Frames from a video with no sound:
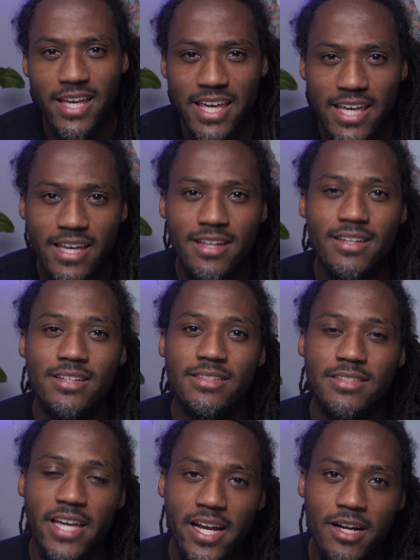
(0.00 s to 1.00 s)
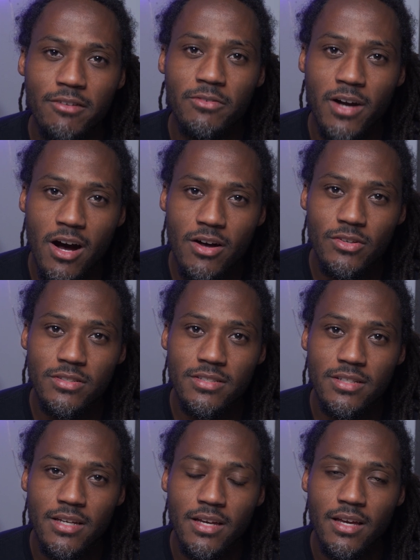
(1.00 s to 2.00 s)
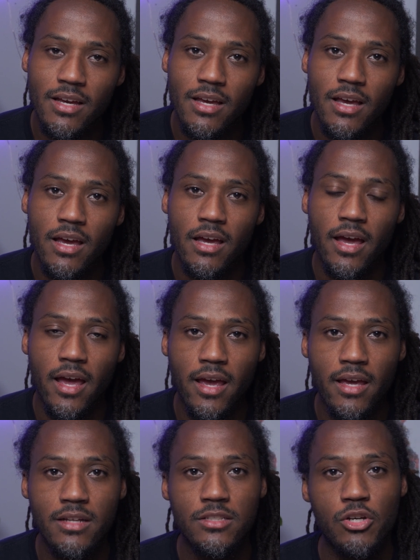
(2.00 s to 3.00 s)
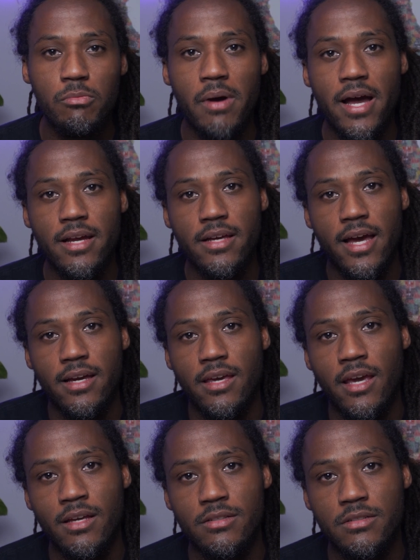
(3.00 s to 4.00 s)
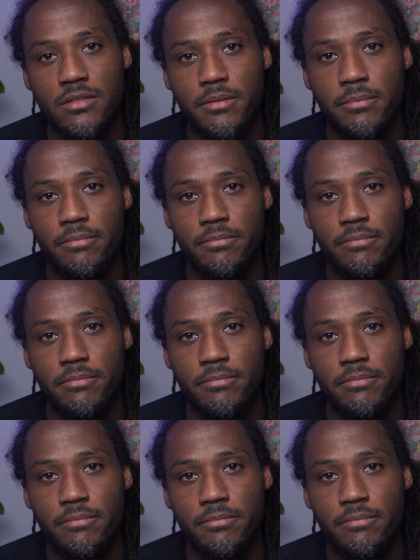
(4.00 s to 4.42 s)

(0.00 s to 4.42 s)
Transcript: eating the tariff costs. And Joe Biden got cancer.